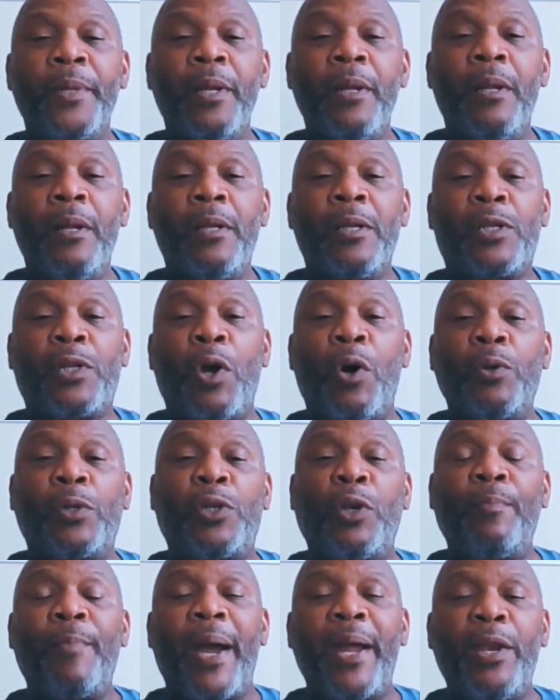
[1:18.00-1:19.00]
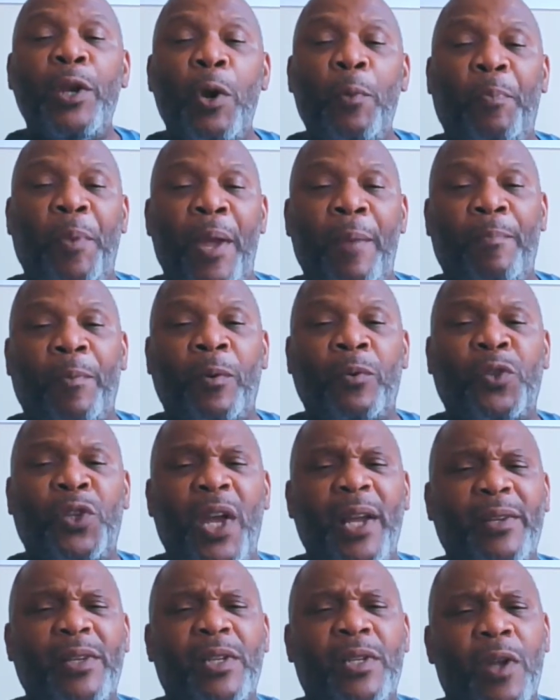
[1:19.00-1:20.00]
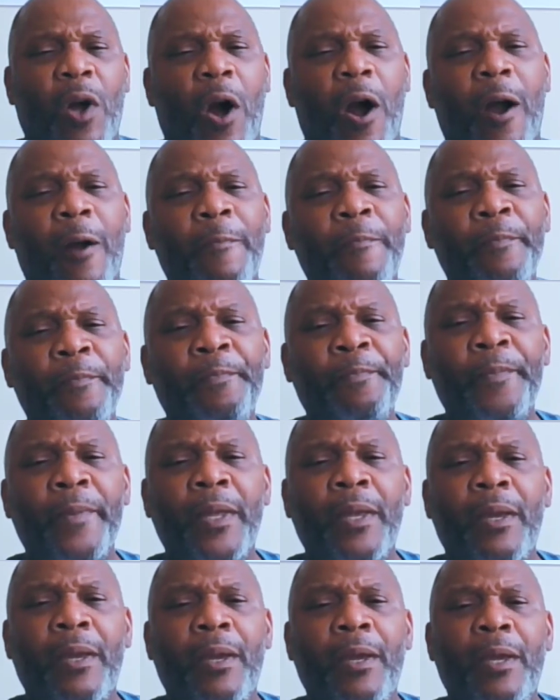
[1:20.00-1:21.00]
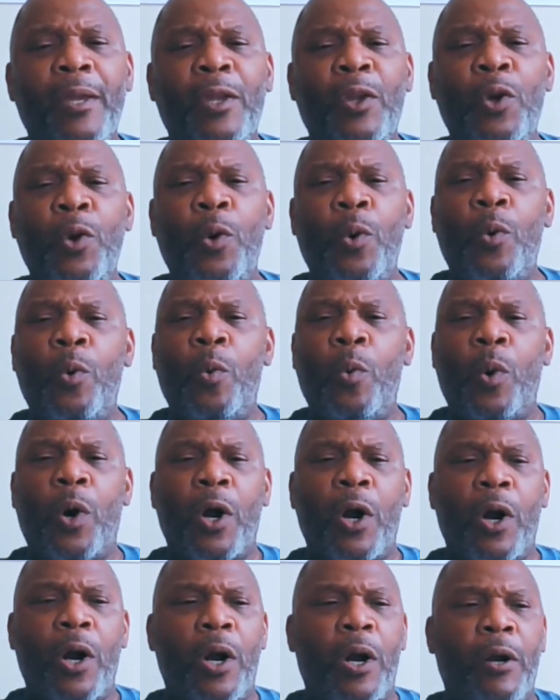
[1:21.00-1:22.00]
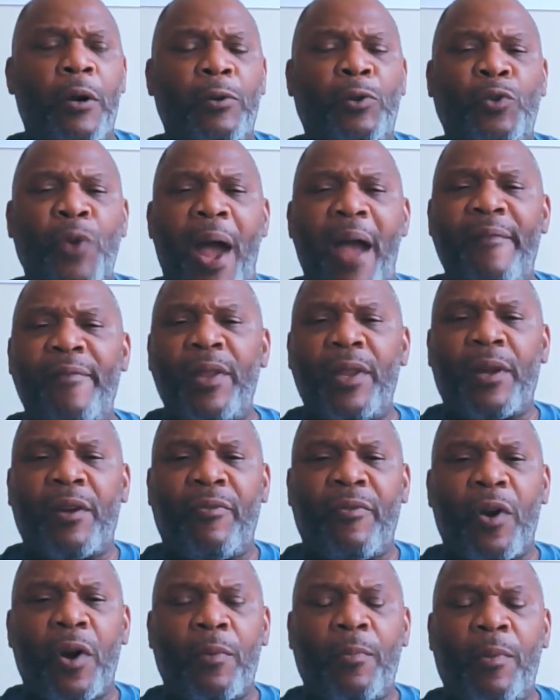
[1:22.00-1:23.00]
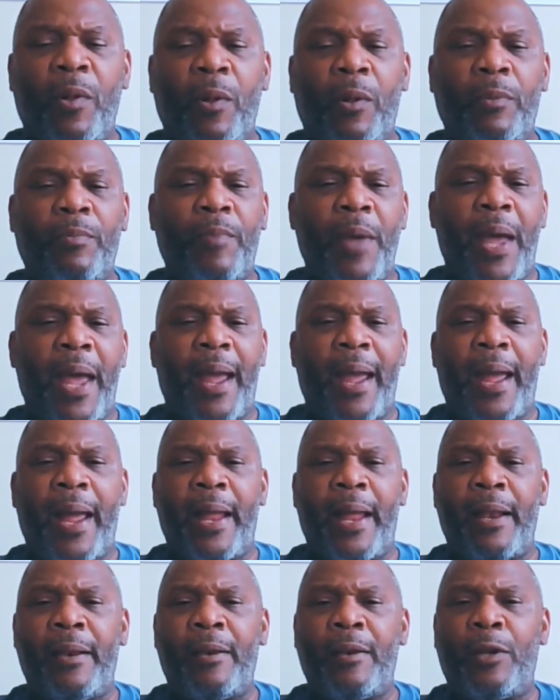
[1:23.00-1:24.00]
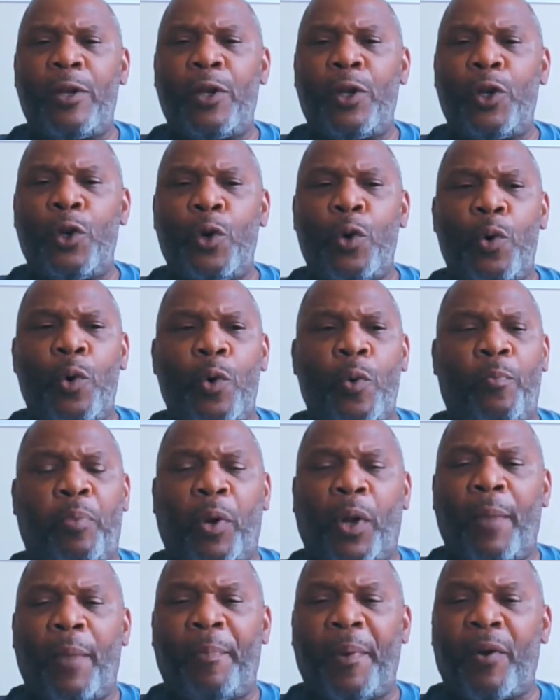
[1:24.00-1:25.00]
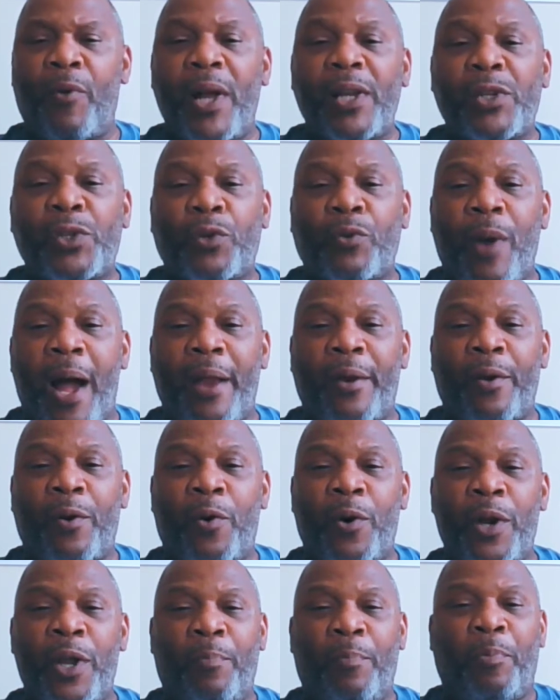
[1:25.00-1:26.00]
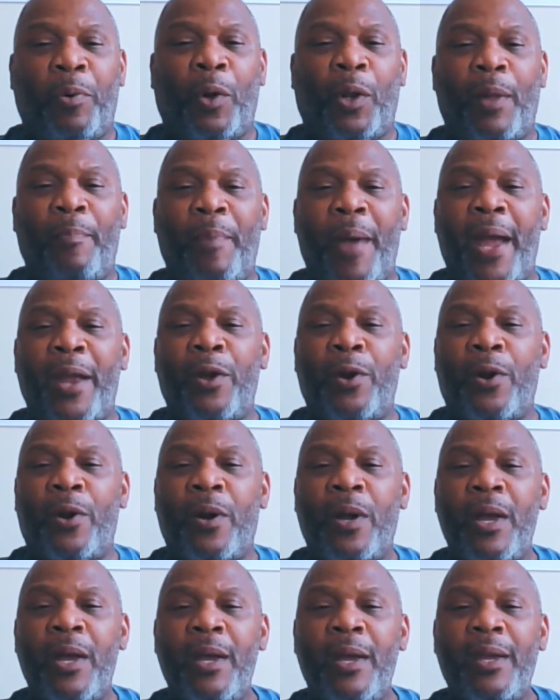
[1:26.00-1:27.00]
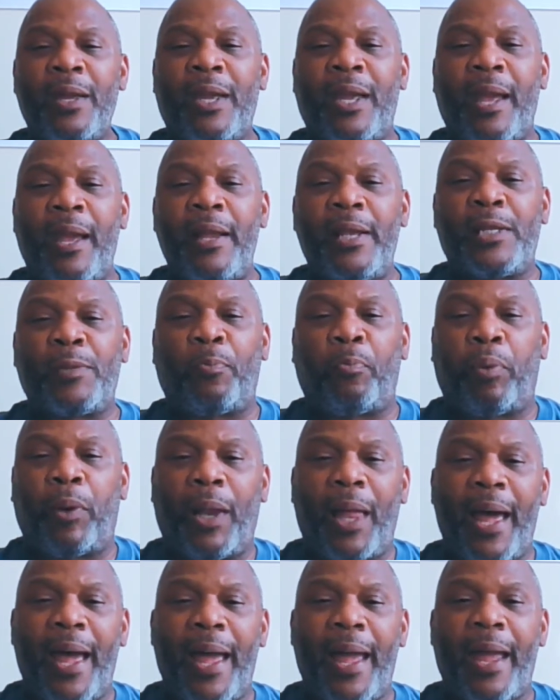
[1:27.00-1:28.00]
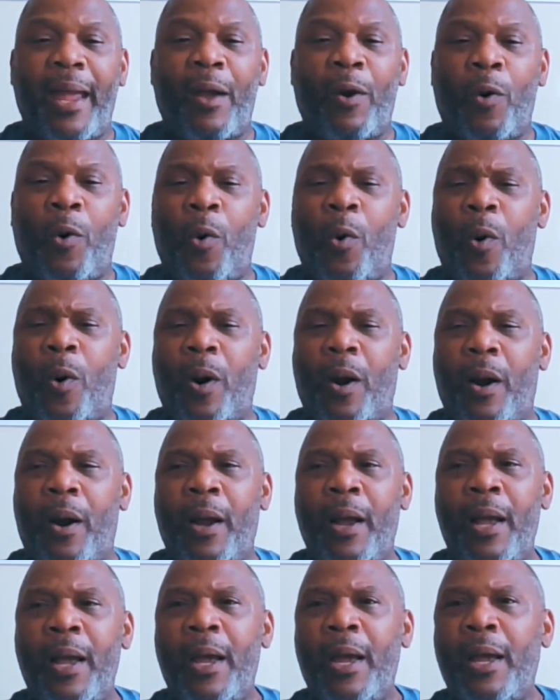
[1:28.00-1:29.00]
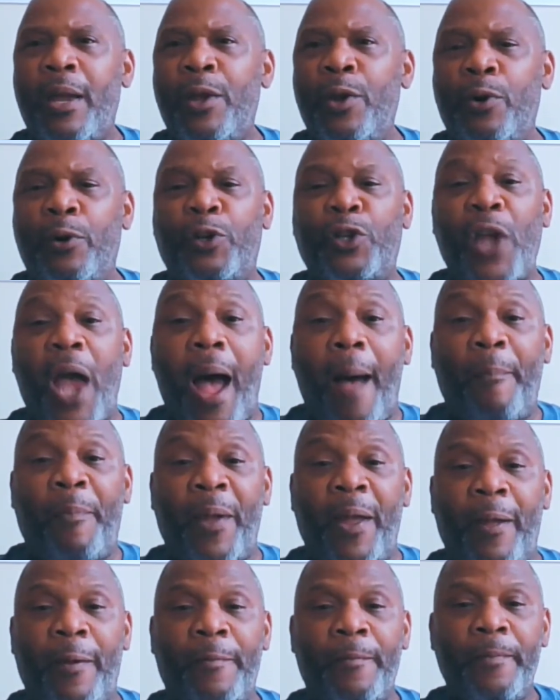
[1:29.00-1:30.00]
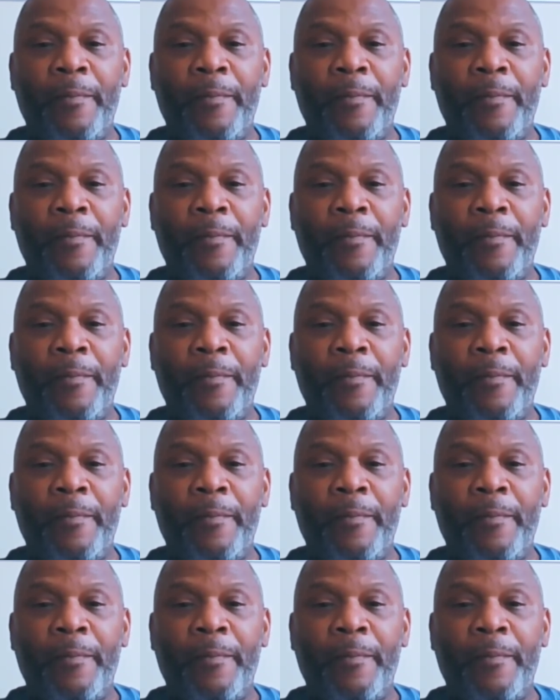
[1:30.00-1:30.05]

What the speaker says: So to my new people, chances are you were driving the convertible and you pull up at a restaurant, or you pull up at your kids' play, or you're shopping.